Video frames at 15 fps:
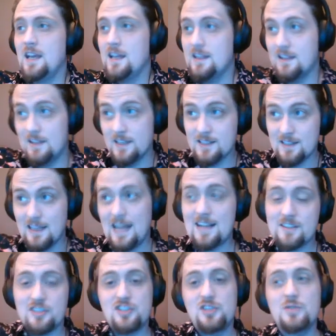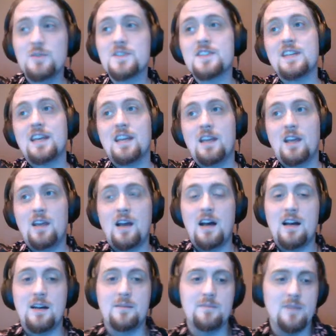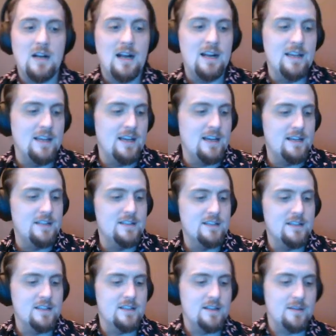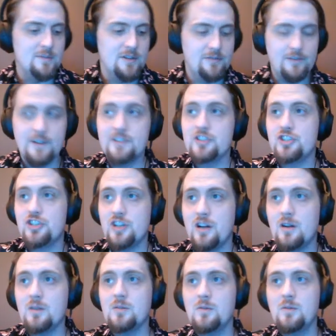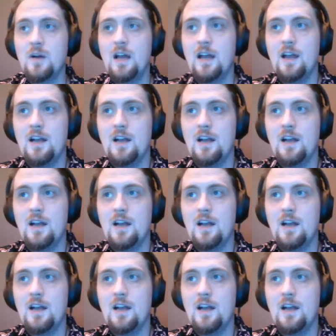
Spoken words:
this last Tuesday, I had my friend Joe